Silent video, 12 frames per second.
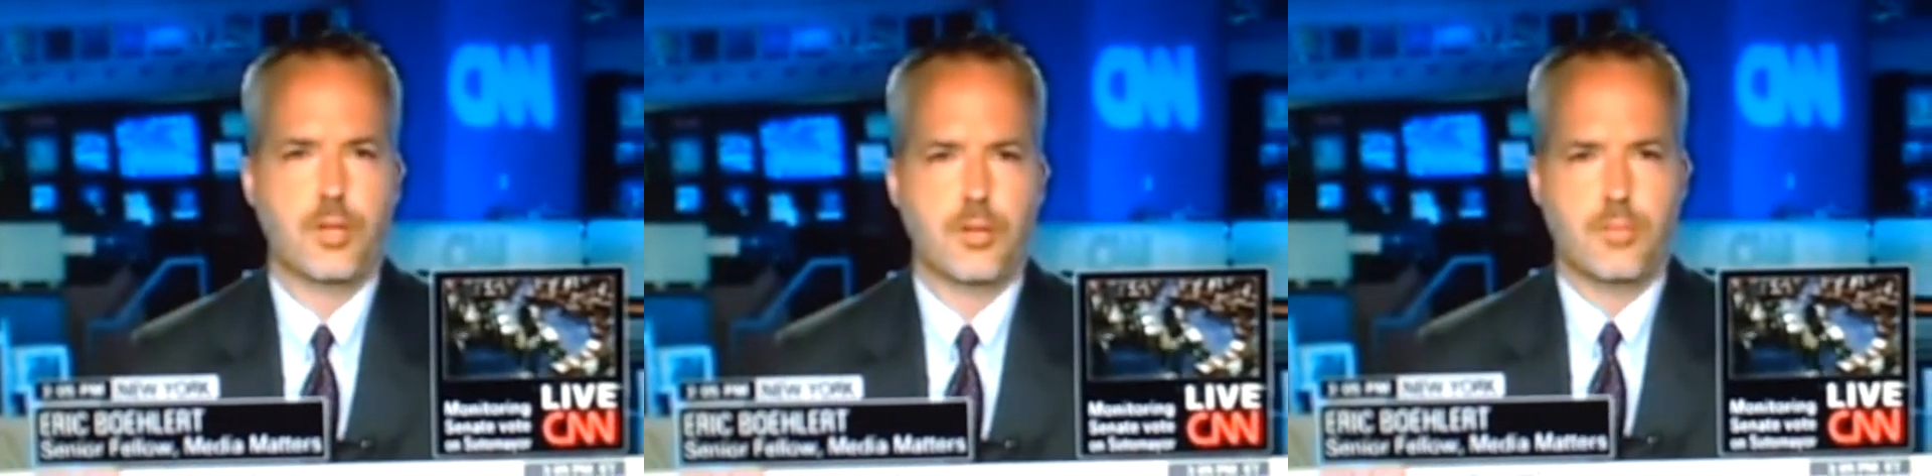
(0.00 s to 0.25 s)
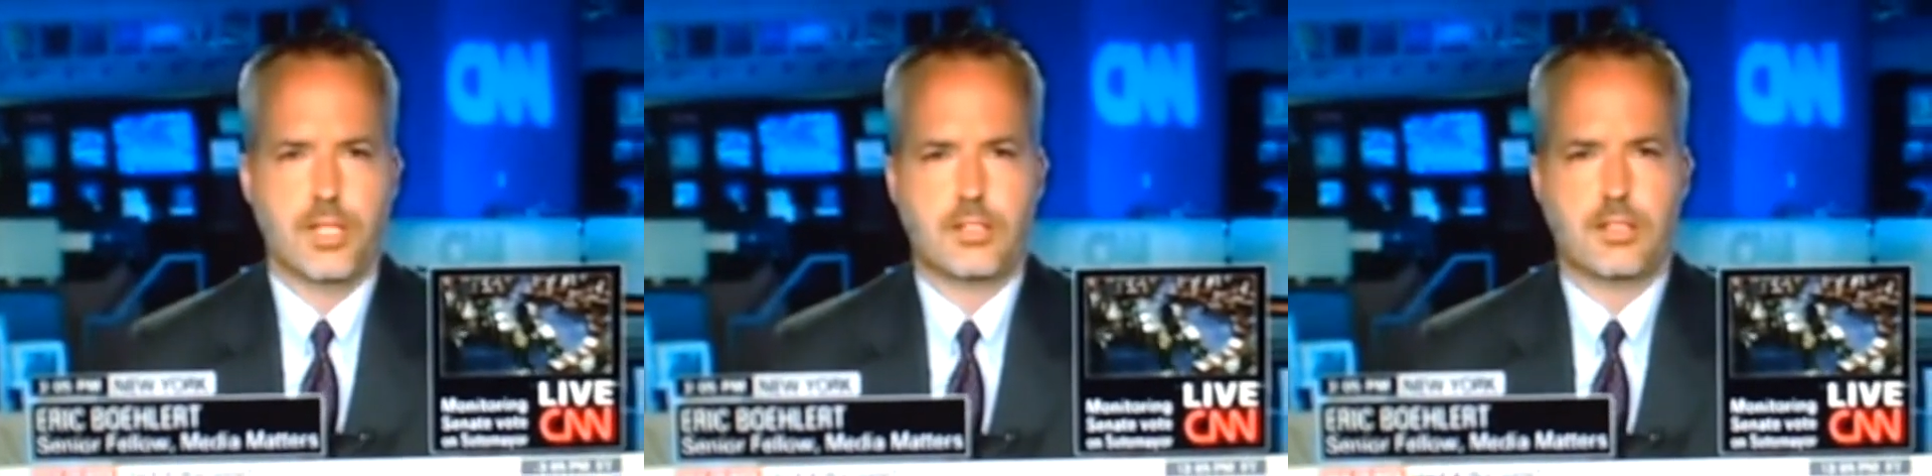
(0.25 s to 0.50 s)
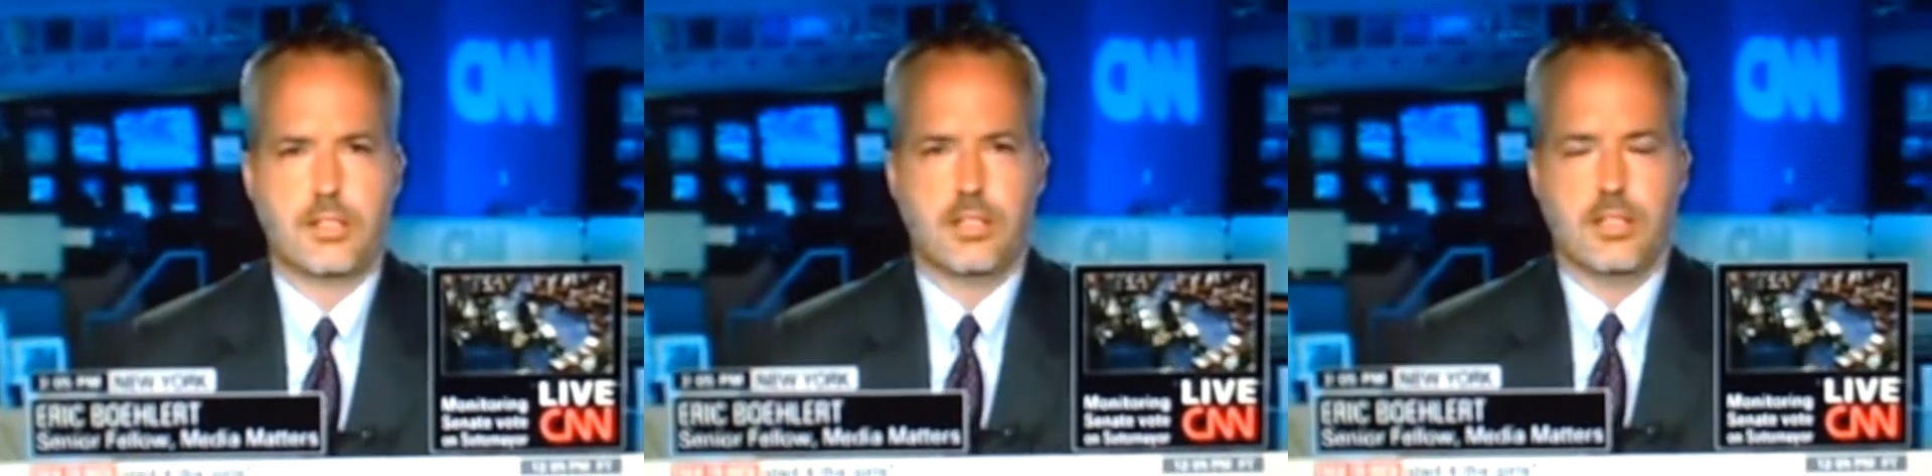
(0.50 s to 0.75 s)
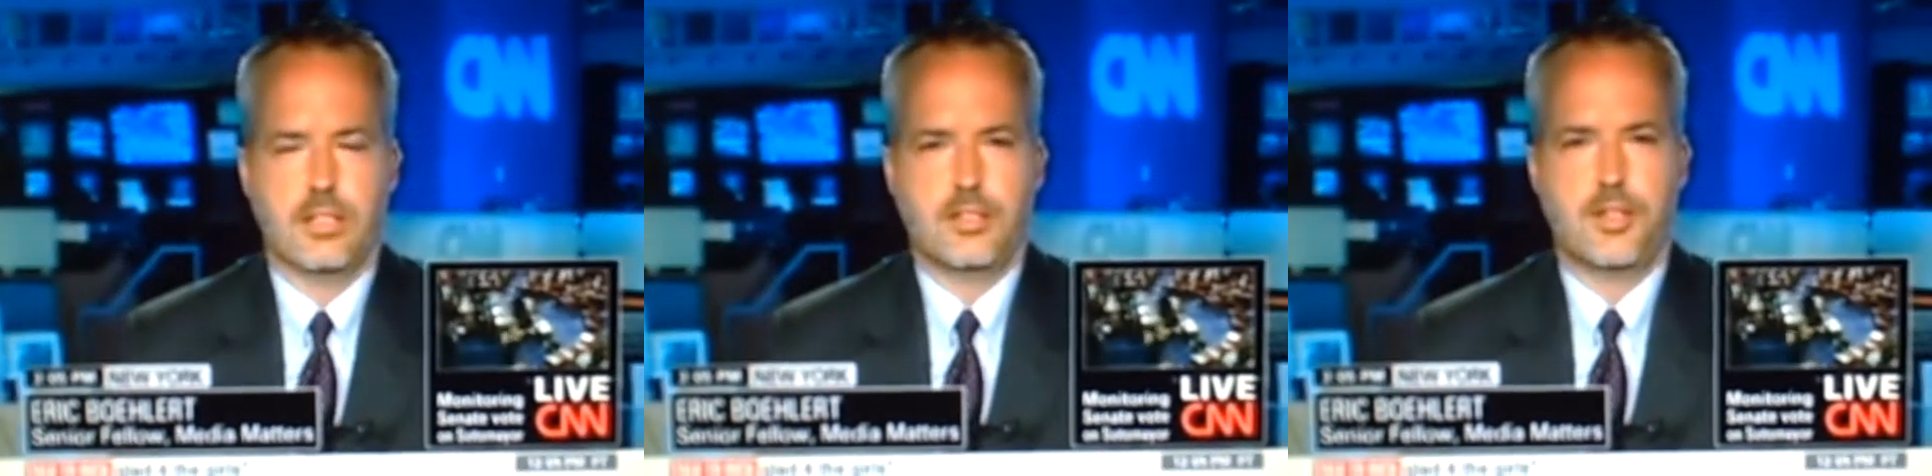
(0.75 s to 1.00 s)
and basically
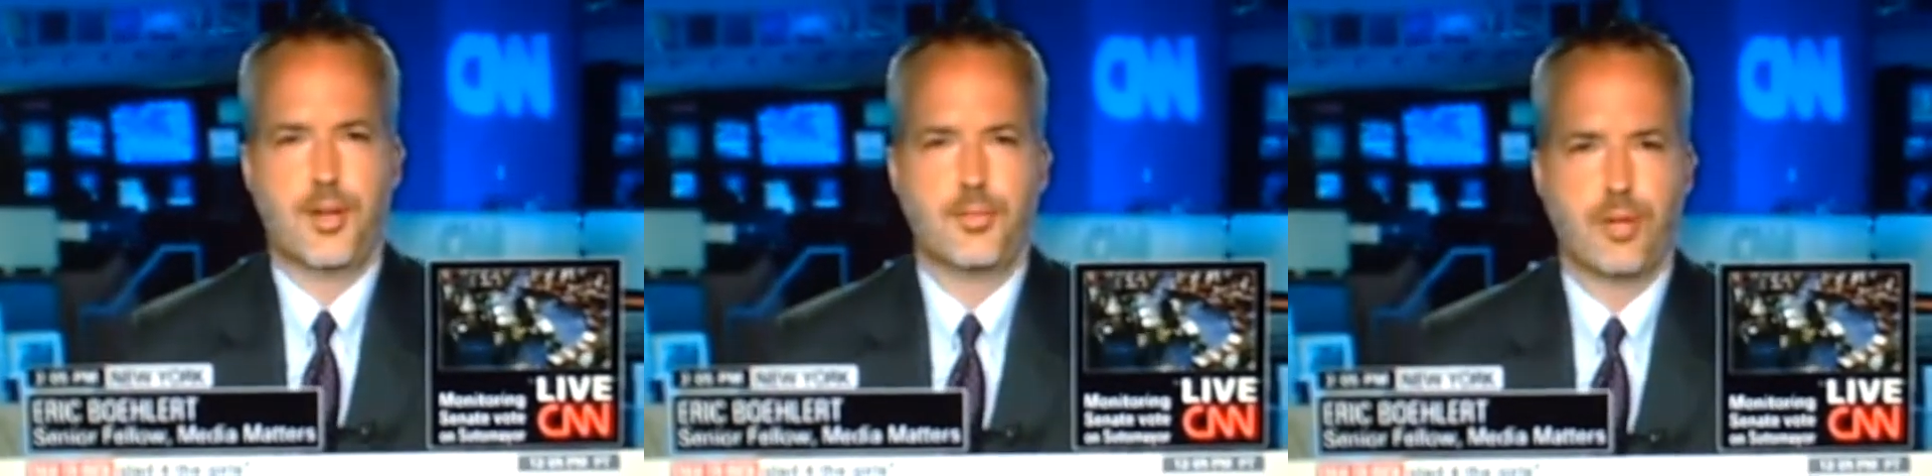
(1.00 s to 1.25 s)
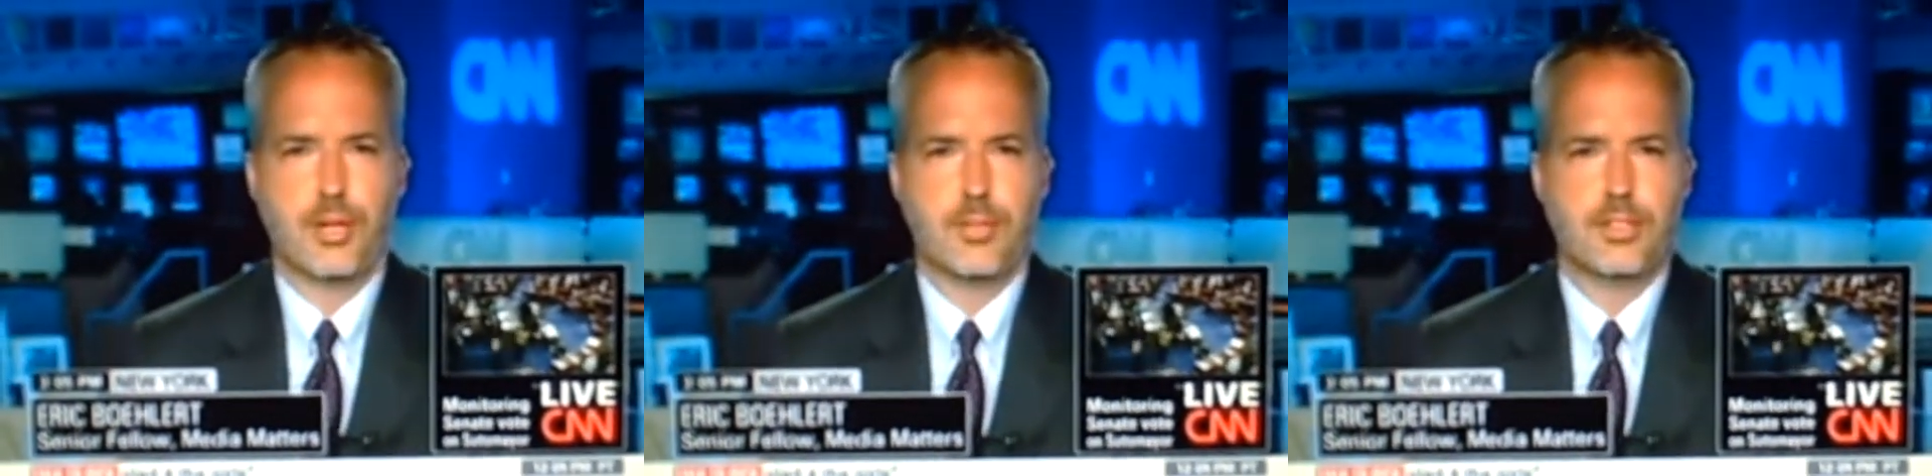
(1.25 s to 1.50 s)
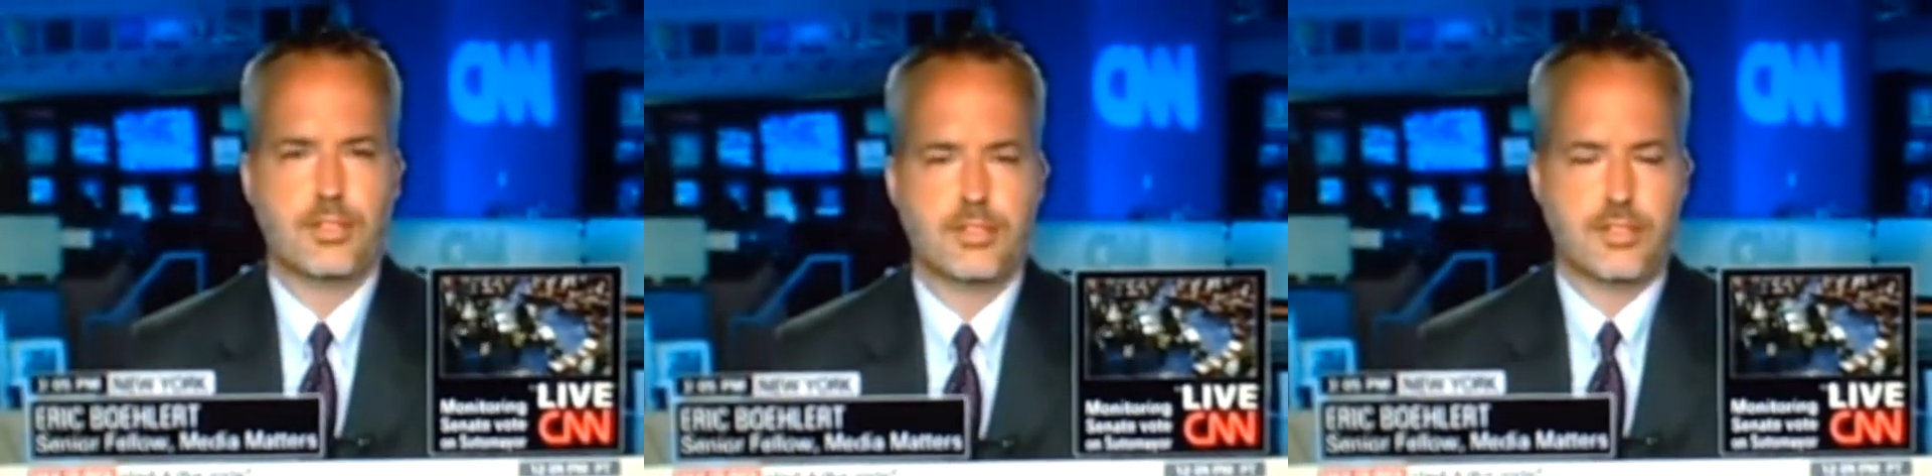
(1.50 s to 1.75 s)
the entire premise is